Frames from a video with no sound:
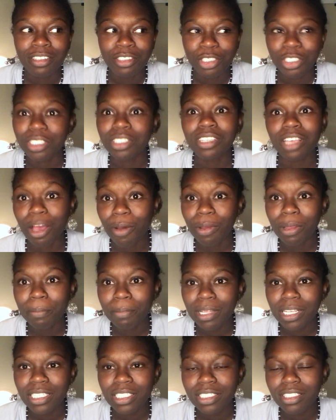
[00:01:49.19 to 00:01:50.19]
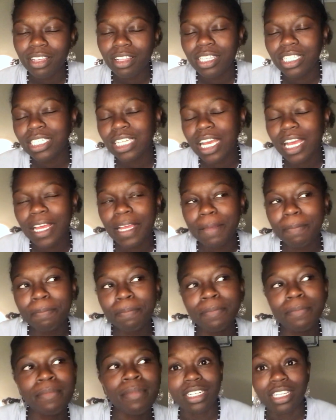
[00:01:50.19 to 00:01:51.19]
just going places all the
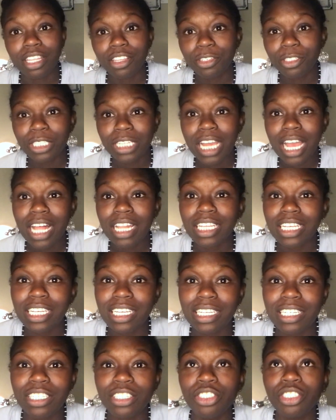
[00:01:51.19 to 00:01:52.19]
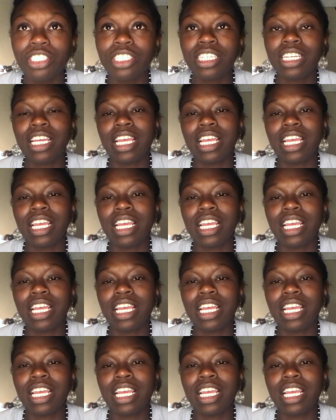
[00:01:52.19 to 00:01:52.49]
time. Another challenge